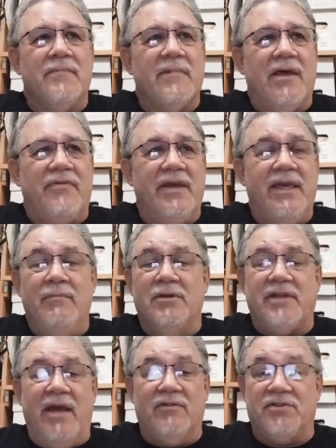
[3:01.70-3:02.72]
I think he must
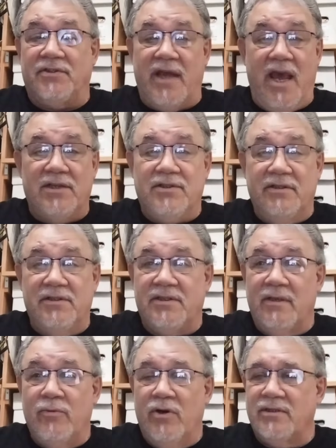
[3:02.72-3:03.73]
have a stash of this
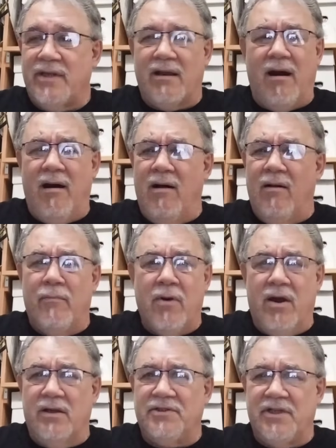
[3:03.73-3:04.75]
somewhere. It's like all
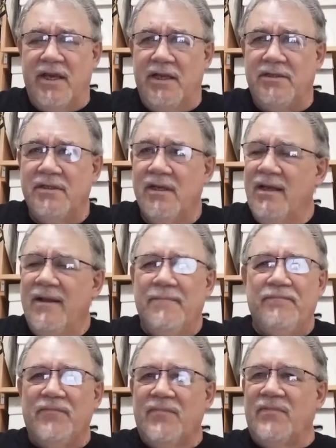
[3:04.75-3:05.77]
Bronze Age.
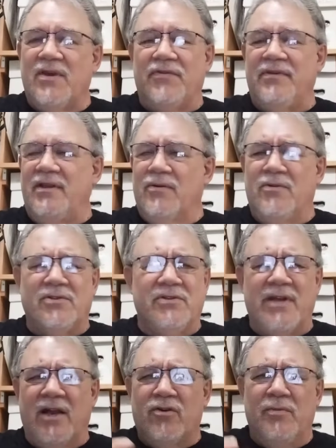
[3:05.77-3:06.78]
Nothing, there's
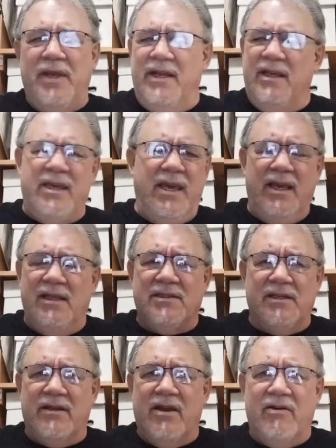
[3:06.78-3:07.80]
not going to be any keys
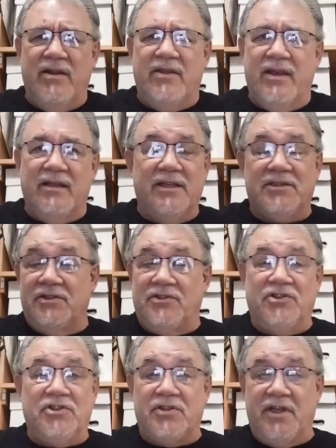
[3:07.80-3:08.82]
in there or anything, unless it's
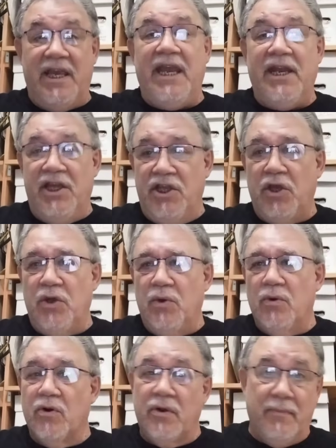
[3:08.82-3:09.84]
just a key to
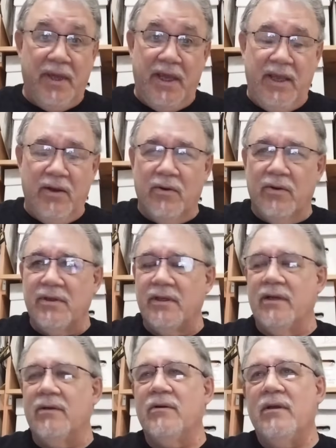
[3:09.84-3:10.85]
you or to me, or
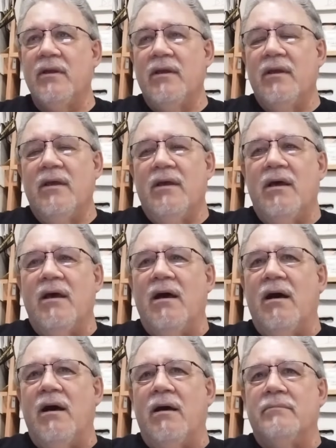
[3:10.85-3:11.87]

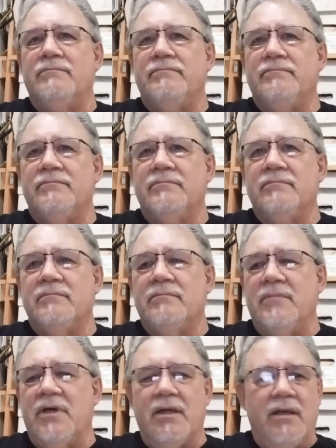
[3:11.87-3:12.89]
Uh,
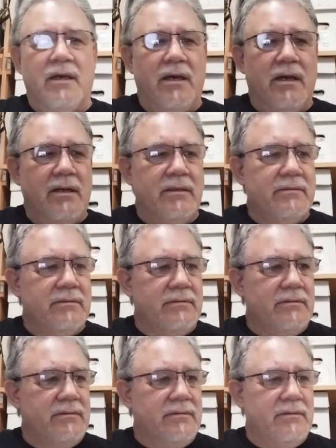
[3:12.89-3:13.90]
but
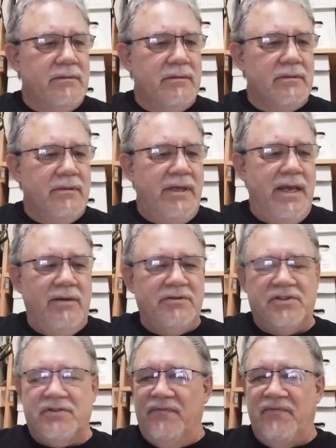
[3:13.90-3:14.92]
yeah,
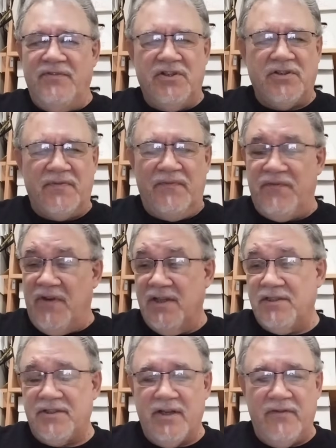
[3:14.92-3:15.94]
just some fun
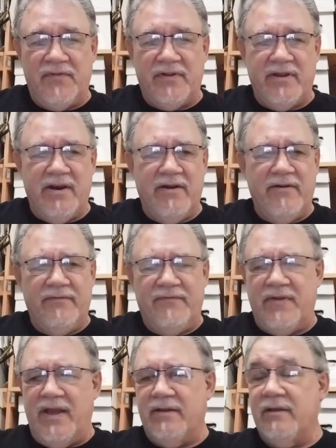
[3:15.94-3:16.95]
stuff in there.
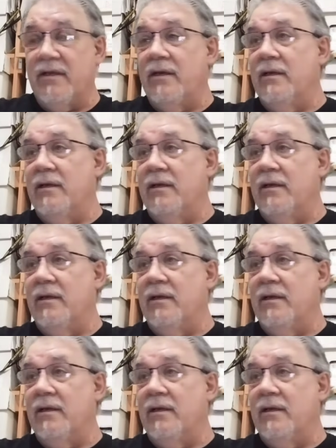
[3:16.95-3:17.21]
Found